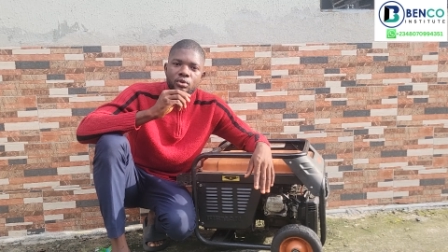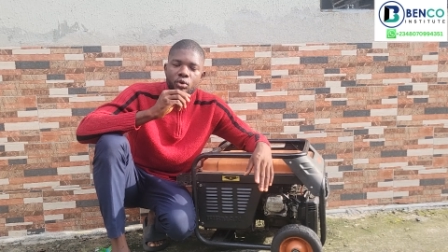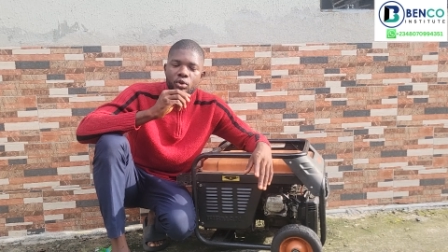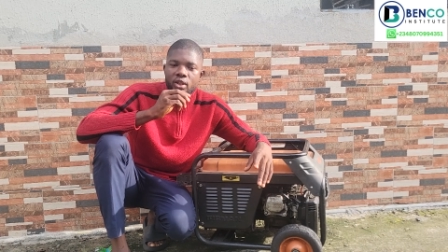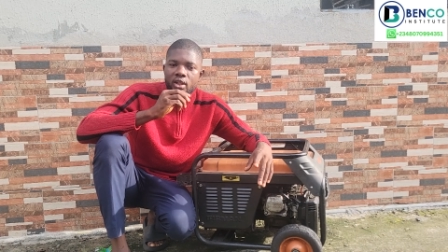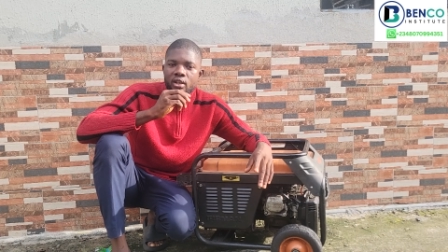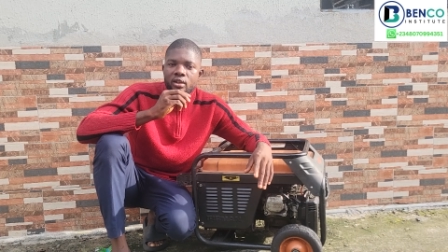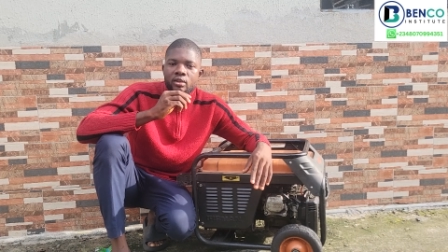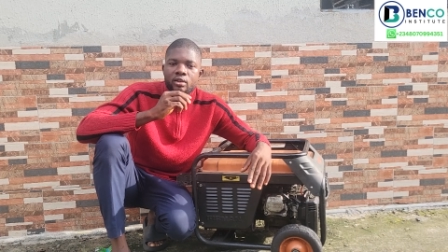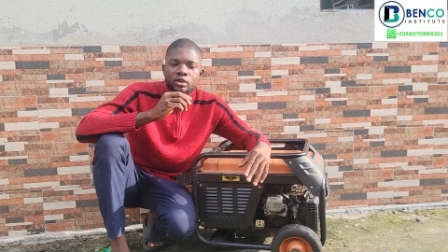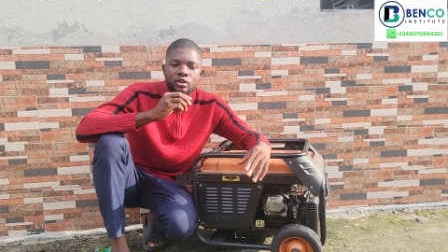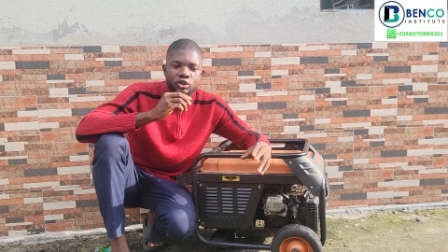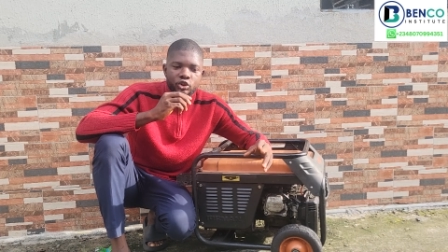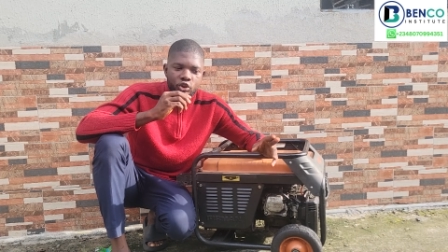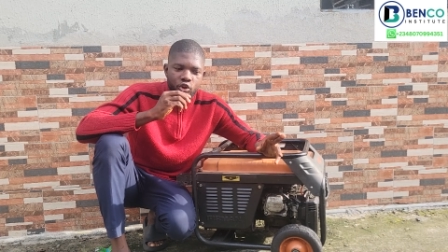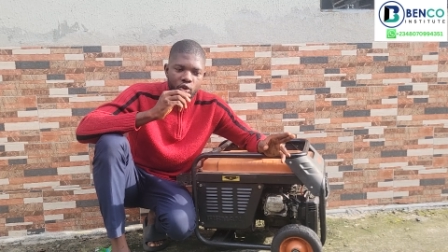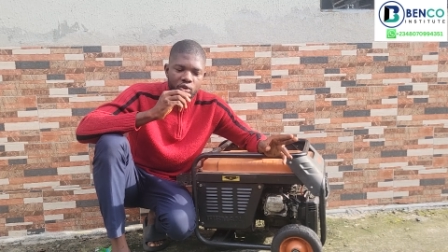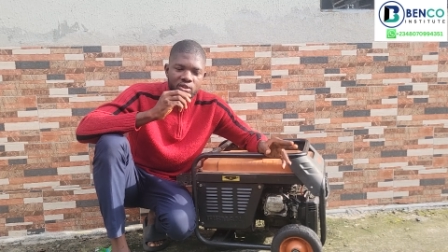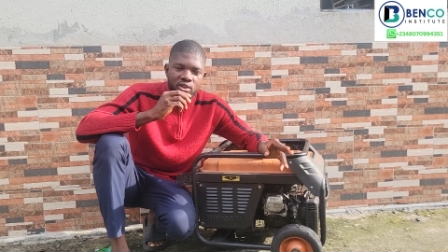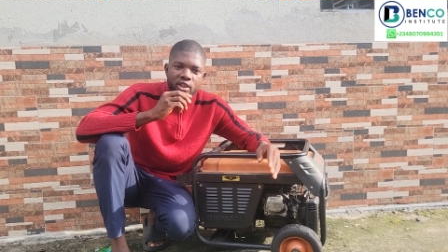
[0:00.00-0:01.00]
Okay,
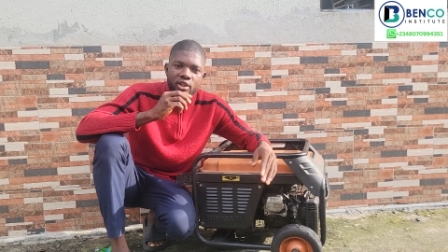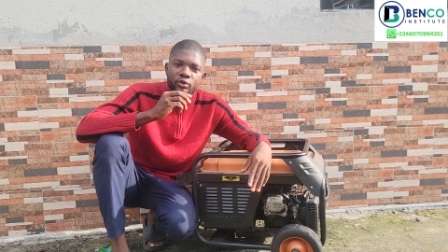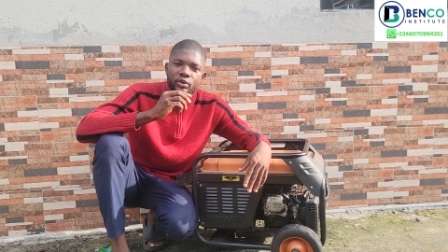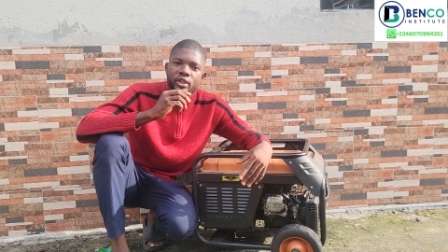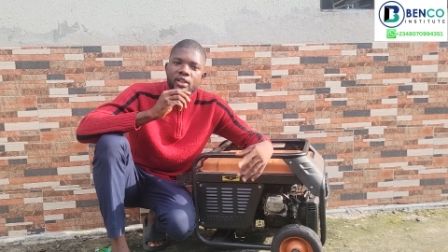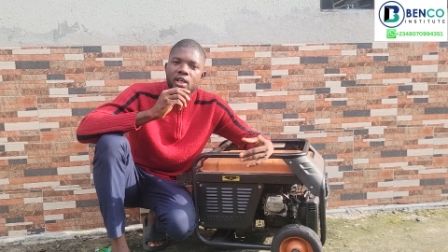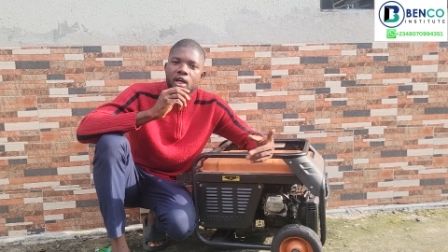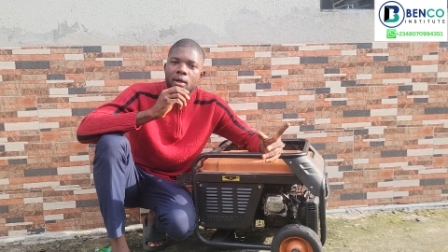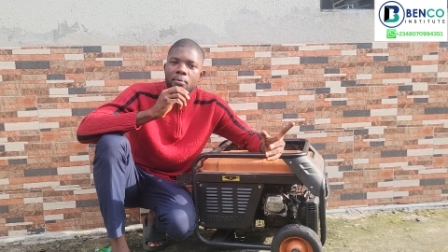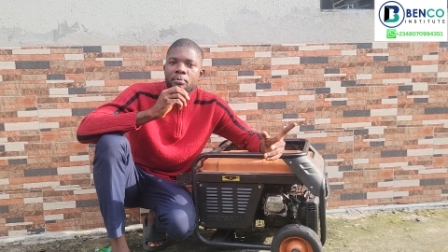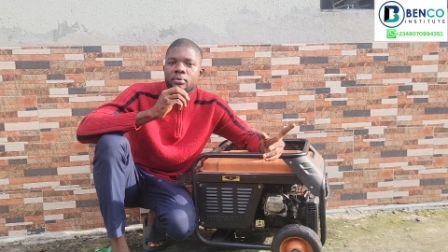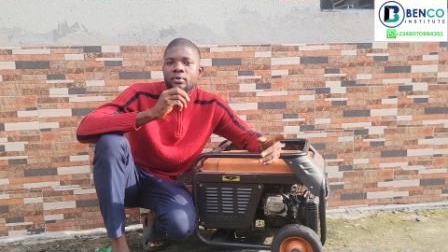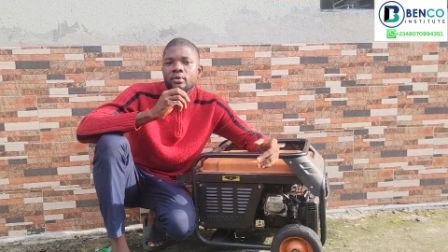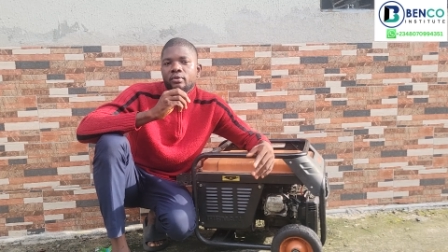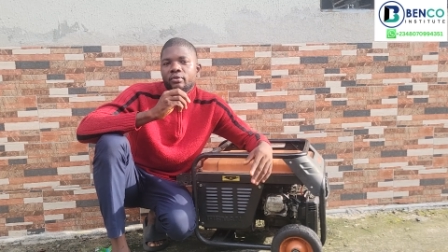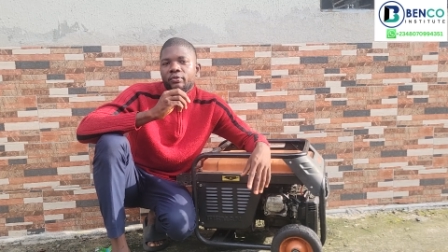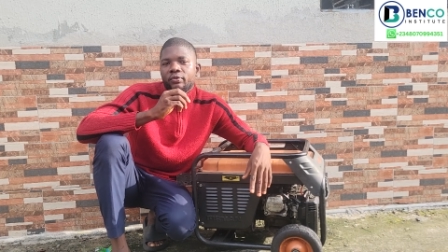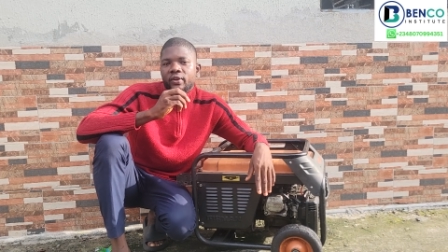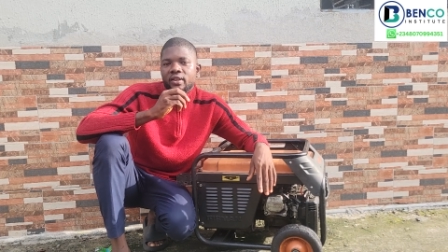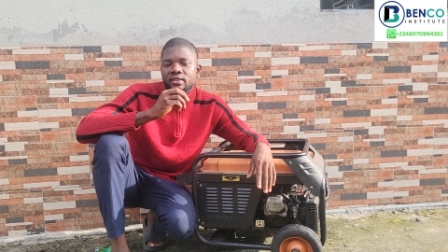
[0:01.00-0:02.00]
just a recap.
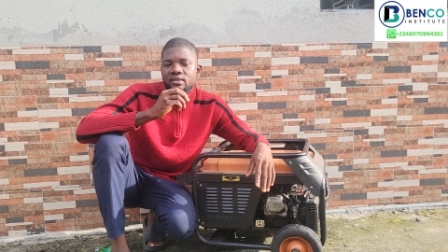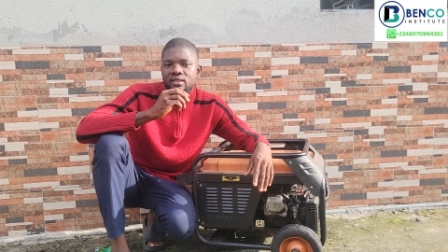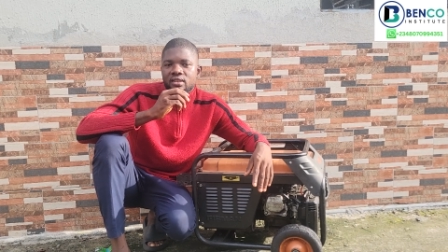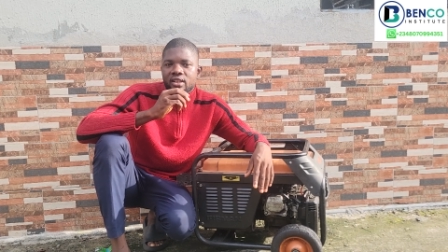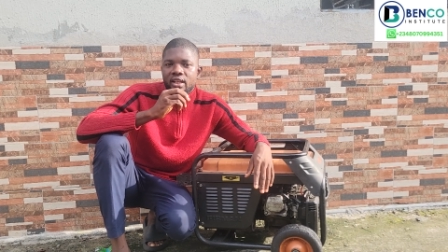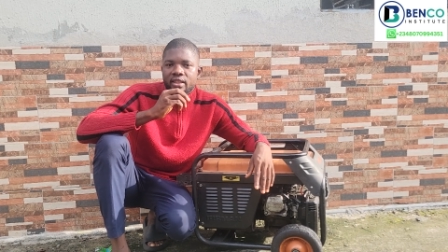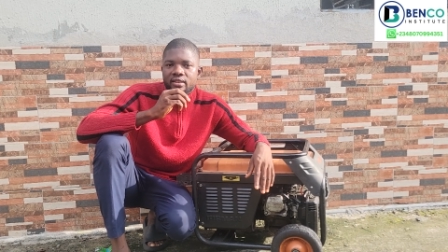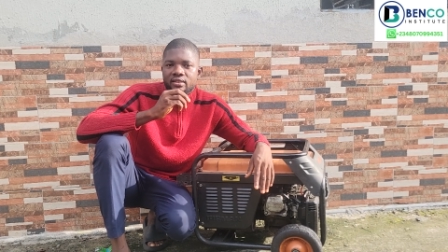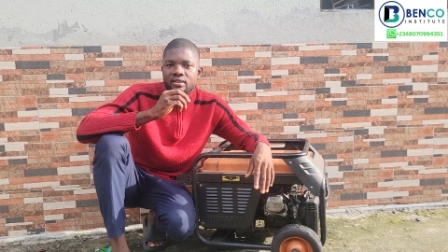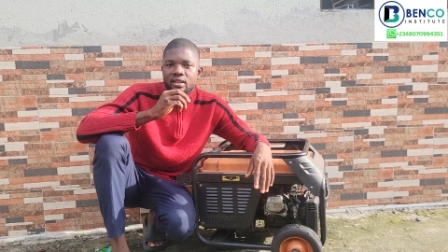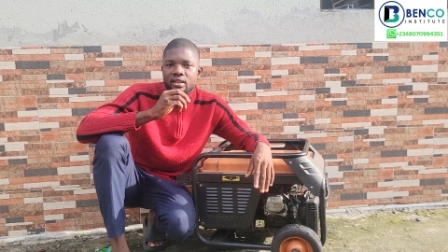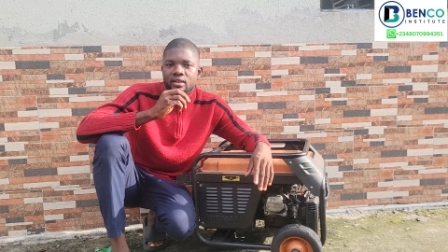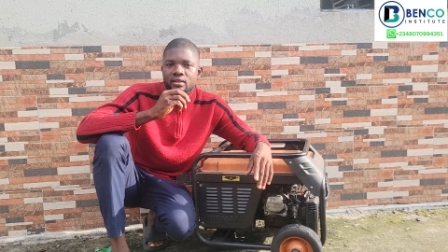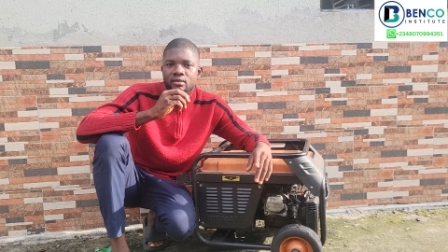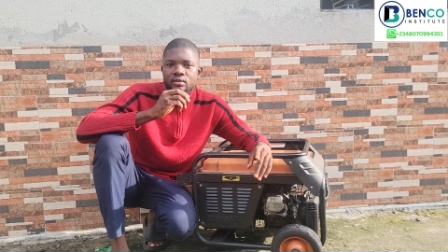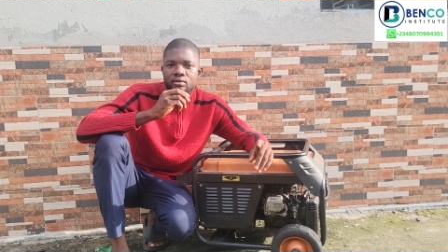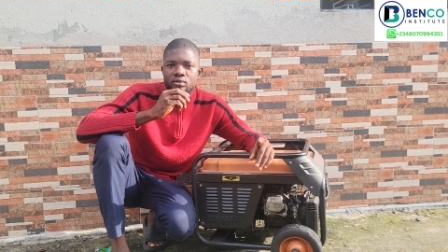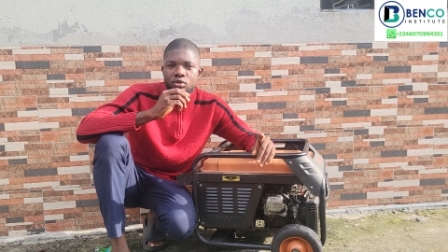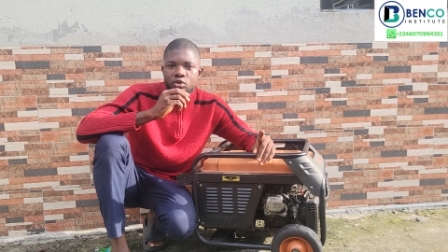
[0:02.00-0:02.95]
First thing I said